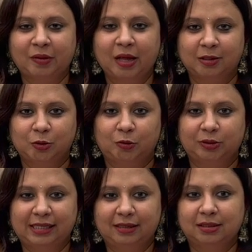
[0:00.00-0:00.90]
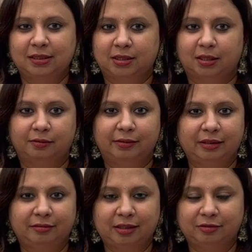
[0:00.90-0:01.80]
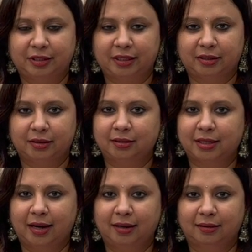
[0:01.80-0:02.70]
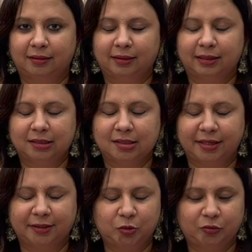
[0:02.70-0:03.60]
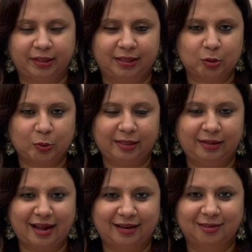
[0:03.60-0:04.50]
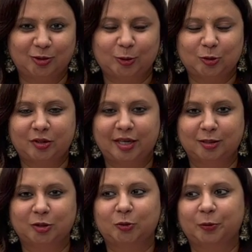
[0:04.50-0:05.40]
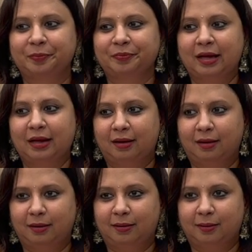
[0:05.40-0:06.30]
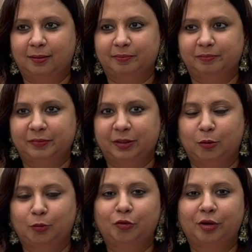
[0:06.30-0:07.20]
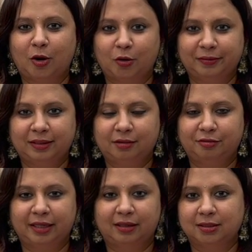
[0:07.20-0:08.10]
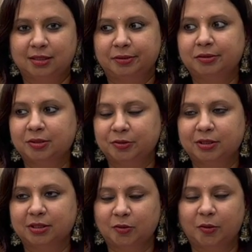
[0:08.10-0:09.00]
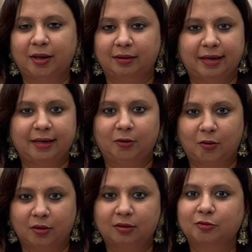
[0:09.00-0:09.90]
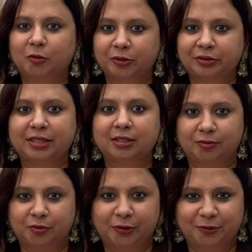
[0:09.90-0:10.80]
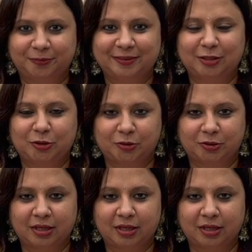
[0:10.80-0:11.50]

So tilak is very, very fragrant, and it's nice to wear as well. And it's also nice to, move around with that fragrance, because you're just going to attract a lot of good things for you in store.